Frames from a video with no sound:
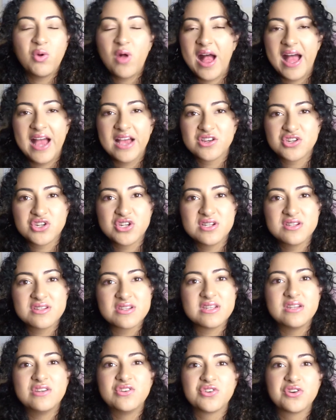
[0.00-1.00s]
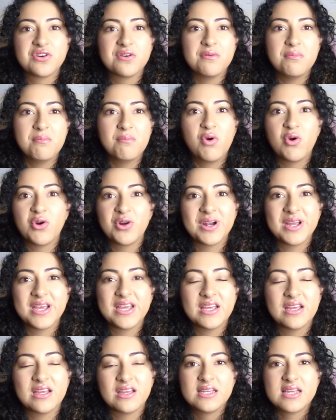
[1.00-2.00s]
actions in your
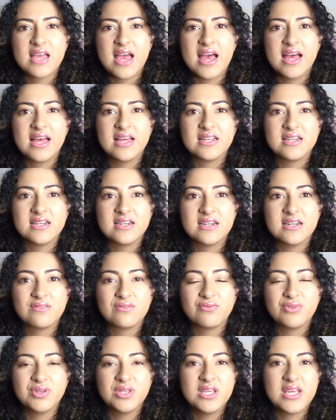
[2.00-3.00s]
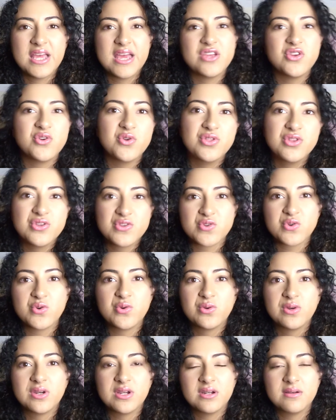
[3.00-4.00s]
morning can really get you in the
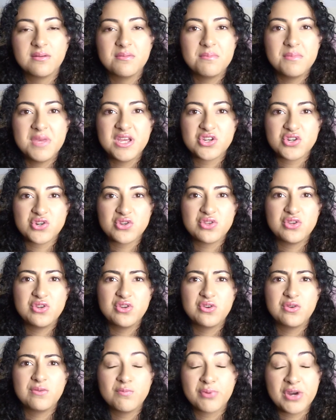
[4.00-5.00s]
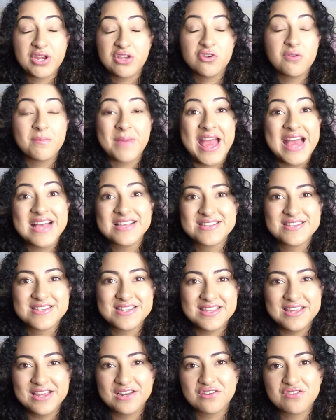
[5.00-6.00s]
zone and make sure that you bring your best
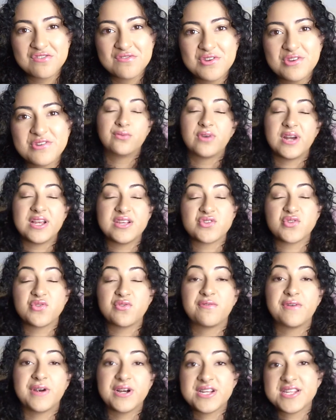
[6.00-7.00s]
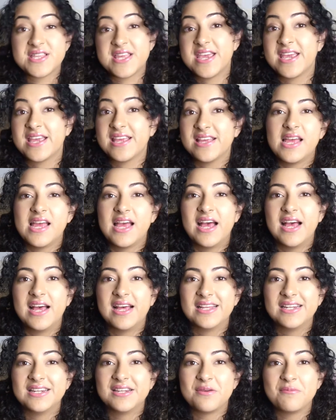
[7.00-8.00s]
to the interview. Right, so the first thing,
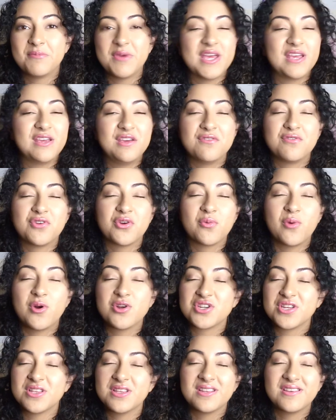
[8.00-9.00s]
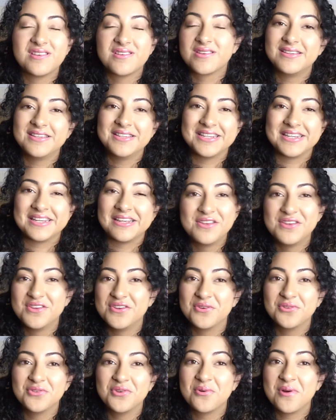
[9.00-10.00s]
and Becky, if you're watching this,
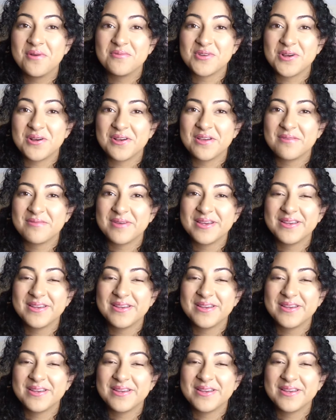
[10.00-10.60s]
you'll know what I'm talking about.